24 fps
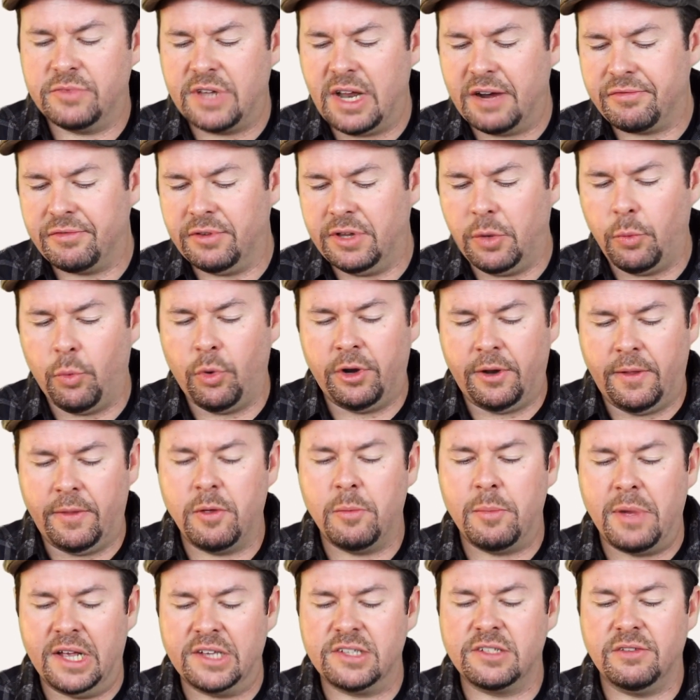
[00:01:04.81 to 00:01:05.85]
Definitely one of the
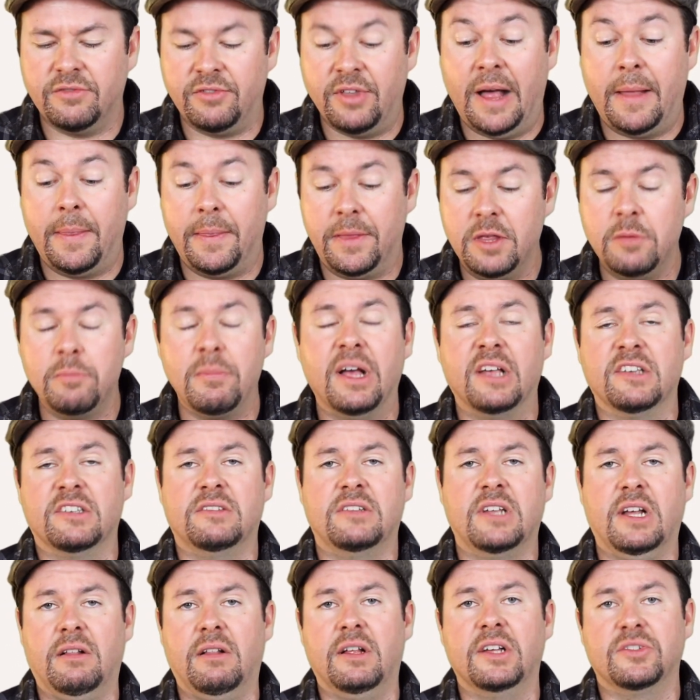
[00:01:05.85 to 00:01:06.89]
best, if not the best,
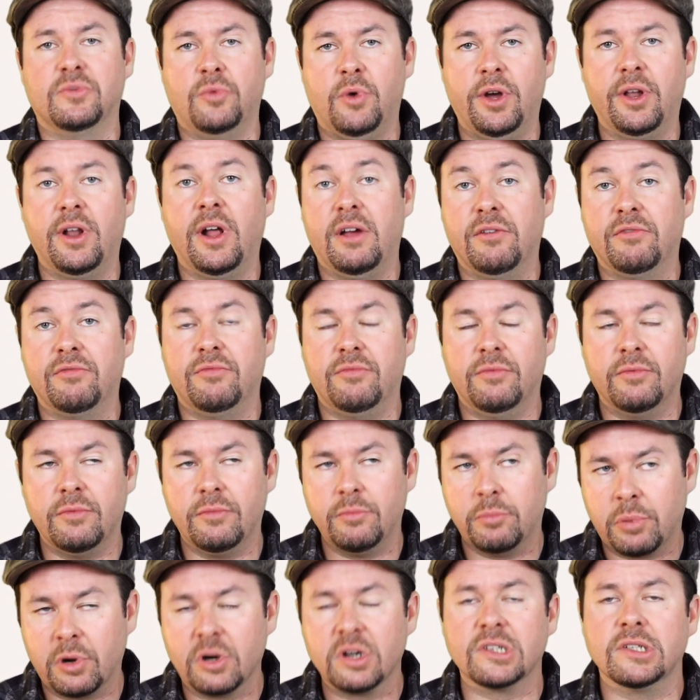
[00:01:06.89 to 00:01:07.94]
Delas wine I've
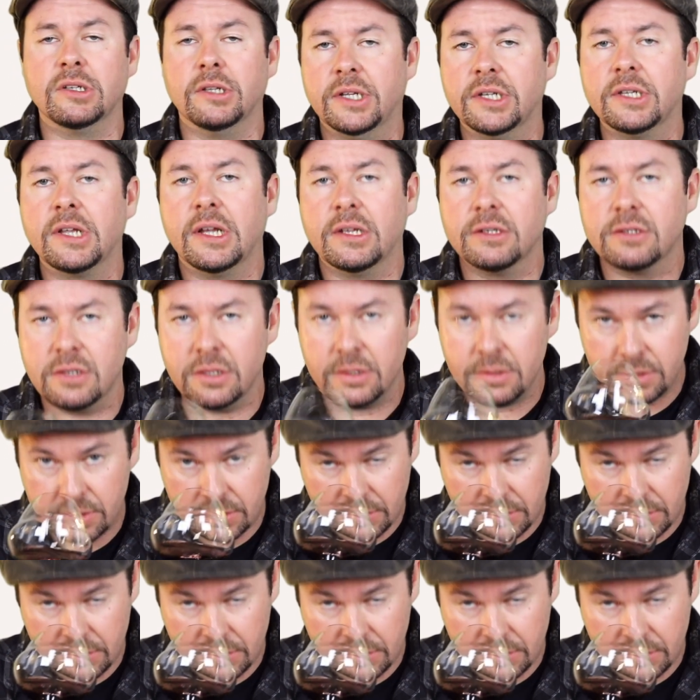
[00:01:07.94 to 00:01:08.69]
personally tasted.